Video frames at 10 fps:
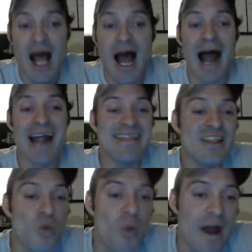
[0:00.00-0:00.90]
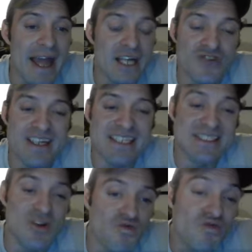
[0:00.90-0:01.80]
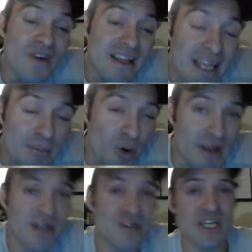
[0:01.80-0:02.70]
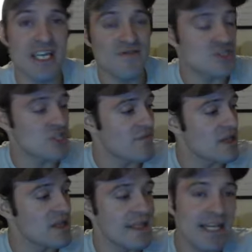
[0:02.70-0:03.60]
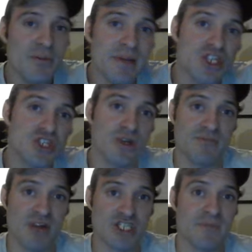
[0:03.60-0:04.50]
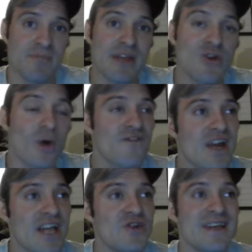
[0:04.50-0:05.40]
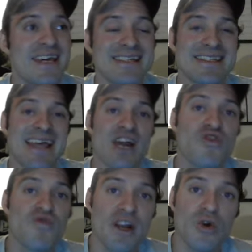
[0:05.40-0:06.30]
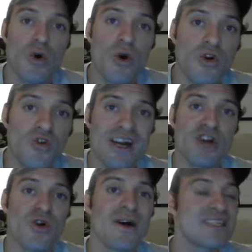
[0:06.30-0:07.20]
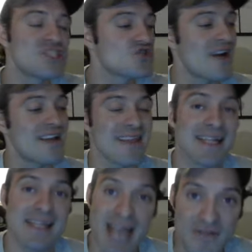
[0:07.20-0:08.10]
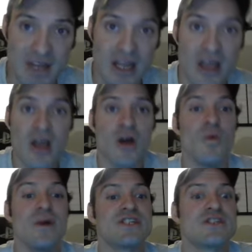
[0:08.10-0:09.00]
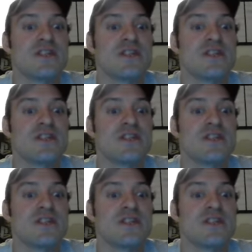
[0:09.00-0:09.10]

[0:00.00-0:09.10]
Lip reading: I think the 1 excrement is still really important here to give yourself a little bit of shooting pressure, and don't forget you can get it to that critical strength 11, which is